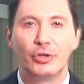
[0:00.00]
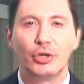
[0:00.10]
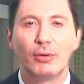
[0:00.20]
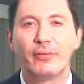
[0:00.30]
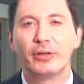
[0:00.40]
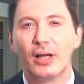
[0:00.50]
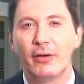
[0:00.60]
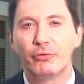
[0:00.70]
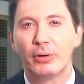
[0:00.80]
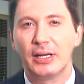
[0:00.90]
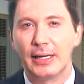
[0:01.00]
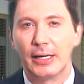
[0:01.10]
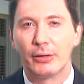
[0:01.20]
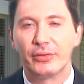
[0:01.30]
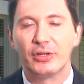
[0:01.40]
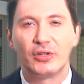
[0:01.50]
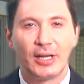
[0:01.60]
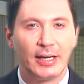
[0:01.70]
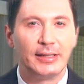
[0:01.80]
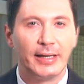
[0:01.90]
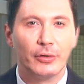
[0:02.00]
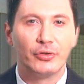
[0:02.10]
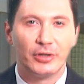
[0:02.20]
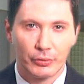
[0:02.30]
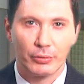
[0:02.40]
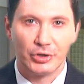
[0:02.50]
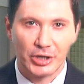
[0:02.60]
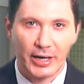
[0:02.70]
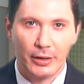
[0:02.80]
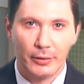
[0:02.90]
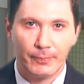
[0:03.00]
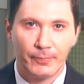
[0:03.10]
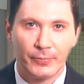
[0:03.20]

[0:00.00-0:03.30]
Do you have a loved one here at the San Diego Central Jail?